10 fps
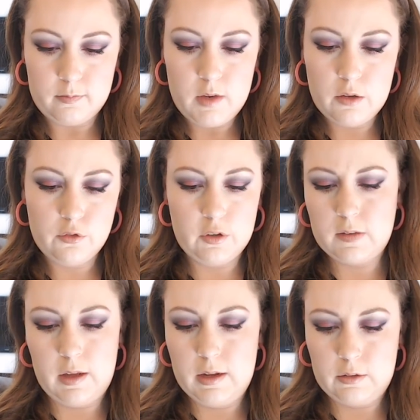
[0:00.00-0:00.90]
Just
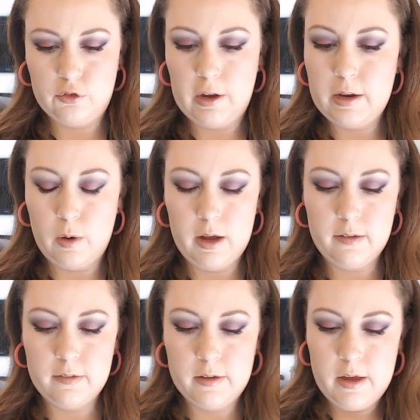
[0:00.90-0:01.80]
like shade
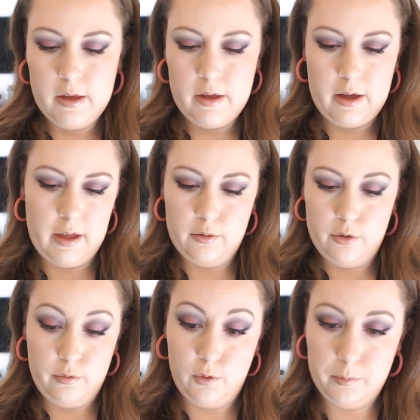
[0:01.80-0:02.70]
wise, I don't
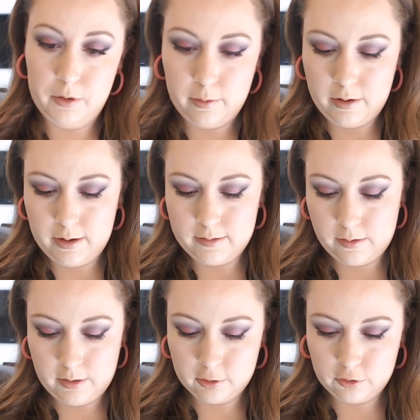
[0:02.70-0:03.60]
know formula wise, I've
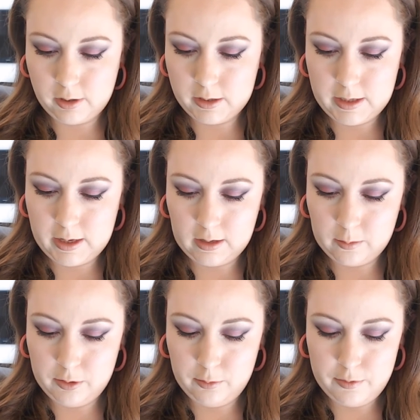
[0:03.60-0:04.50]
never tried
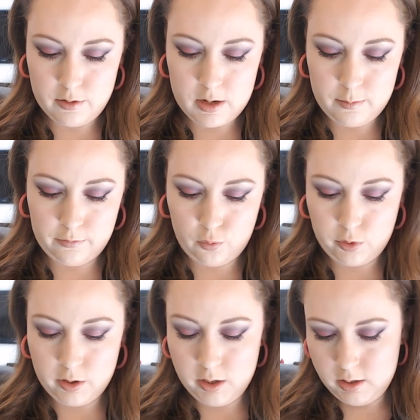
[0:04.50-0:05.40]
KKW Beauty
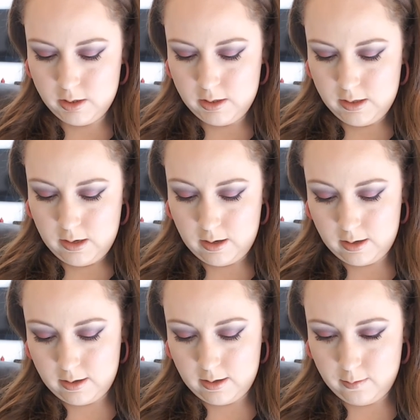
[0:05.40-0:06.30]
before.
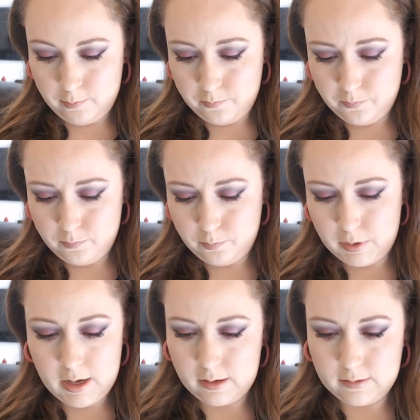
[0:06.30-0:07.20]
But
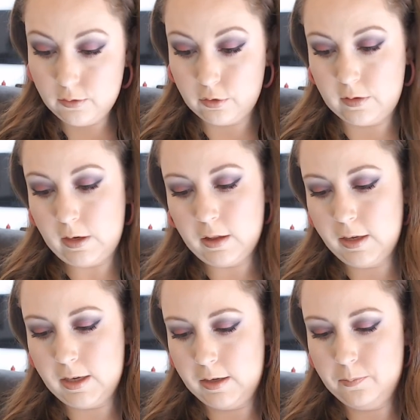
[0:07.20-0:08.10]
yeah, it's interesting. I
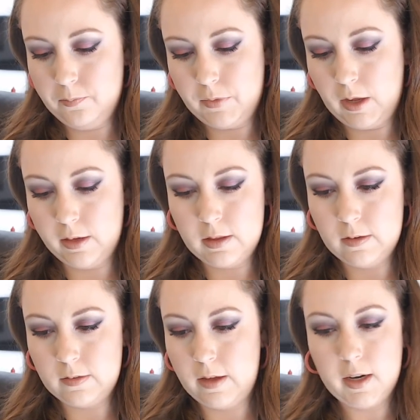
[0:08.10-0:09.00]
like it. I like the
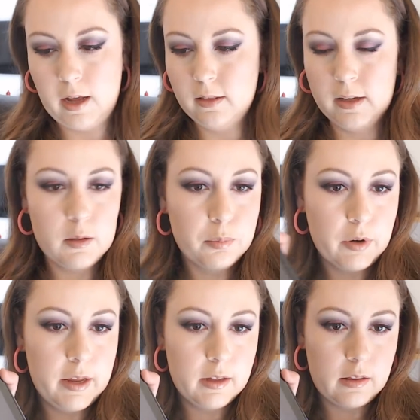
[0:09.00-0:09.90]
aesthetic. I like the
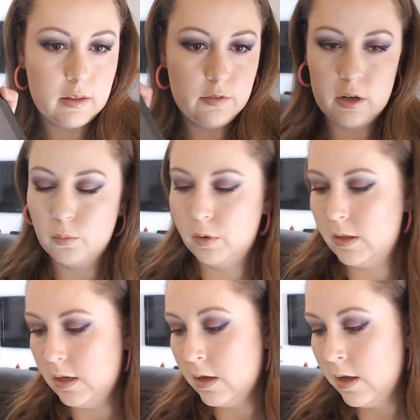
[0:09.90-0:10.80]
branding that they've done with
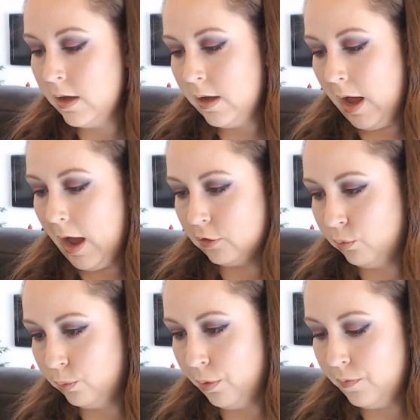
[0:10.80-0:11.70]
the
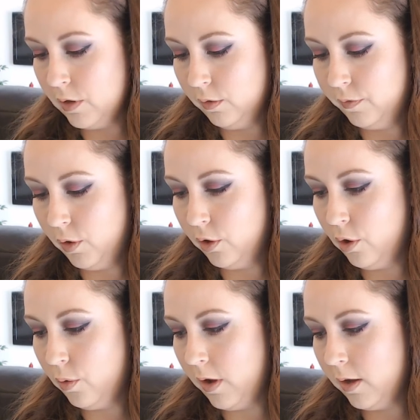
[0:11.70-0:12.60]
actual reveal
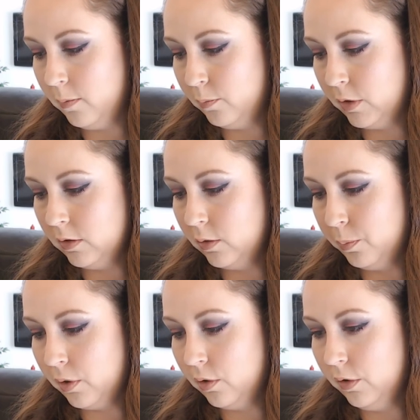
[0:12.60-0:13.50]
photo, with the little
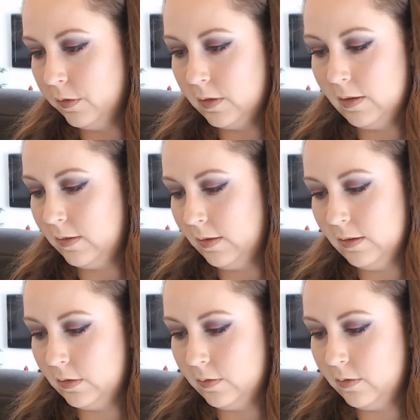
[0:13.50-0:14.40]
pearls and things.
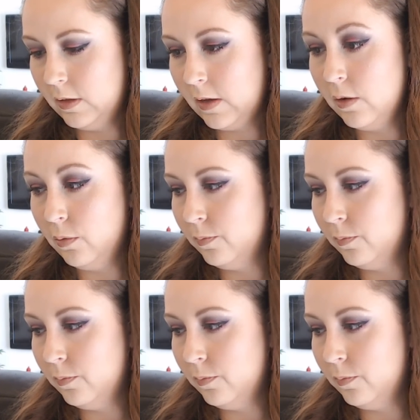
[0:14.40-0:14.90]
It's cute.